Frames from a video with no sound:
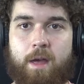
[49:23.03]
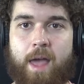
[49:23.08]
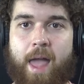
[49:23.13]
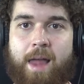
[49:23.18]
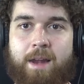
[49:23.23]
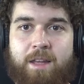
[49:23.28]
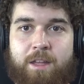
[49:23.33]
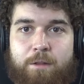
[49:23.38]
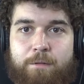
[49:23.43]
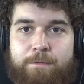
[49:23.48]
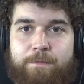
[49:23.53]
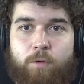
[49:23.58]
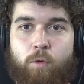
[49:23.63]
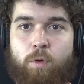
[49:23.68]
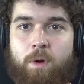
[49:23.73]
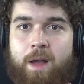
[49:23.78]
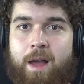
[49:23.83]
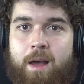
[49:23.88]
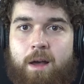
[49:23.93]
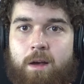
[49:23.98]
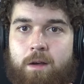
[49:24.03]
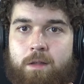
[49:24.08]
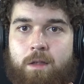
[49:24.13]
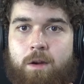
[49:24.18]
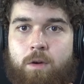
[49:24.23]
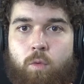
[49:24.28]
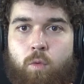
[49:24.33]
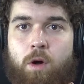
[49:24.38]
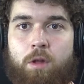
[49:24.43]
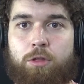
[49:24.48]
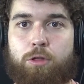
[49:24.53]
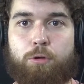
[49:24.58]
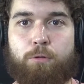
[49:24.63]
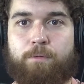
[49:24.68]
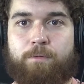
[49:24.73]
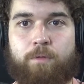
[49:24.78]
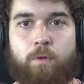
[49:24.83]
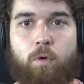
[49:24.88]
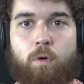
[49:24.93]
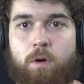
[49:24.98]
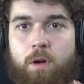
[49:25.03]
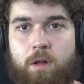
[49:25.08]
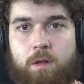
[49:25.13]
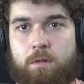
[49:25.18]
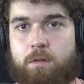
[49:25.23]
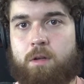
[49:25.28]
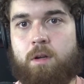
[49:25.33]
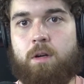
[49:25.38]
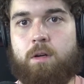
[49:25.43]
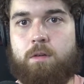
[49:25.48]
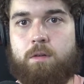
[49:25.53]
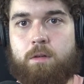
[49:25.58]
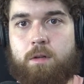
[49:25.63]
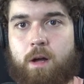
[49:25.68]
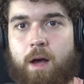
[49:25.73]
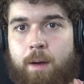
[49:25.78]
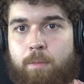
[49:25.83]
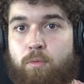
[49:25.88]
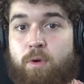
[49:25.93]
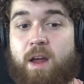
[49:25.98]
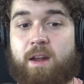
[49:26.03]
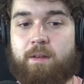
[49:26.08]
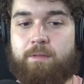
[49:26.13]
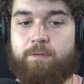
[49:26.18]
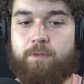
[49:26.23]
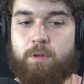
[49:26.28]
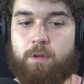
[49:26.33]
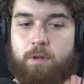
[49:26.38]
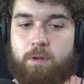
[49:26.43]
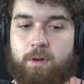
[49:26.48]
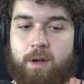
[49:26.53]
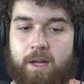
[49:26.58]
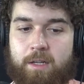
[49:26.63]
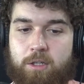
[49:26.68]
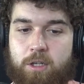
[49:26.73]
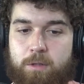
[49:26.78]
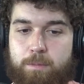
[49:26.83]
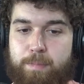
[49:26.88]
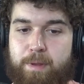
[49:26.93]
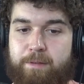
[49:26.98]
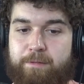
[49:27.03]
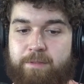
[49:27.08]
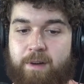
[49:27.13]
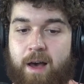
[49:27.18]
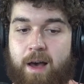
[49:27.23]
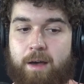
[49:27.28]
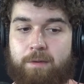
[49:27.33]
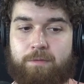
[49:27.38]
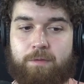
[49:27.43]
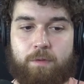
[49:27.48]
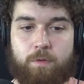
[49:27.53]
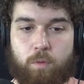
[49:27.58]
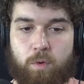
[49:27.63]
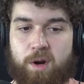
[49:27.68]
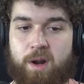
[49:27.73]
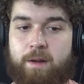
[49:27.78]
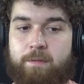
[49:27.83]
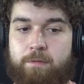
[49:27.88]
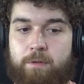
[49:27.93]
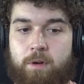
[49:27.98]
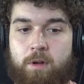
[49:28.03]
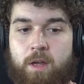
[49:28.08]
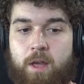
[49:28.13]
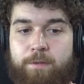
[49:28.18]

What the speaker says: Any of the 4 guys, 1 through 4, I'm ready for you. I just beat 5, whatever.